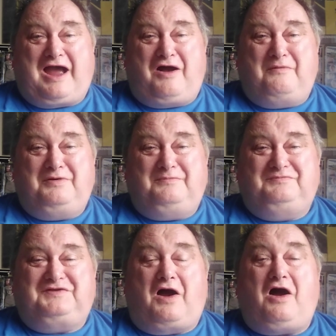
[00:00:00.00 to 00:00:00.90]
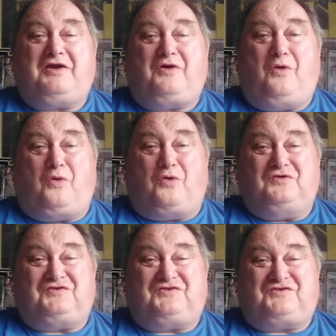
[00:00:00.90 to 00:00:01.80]
album Dark
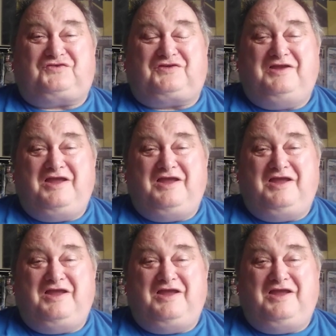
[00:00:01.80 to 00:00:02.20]
Horse.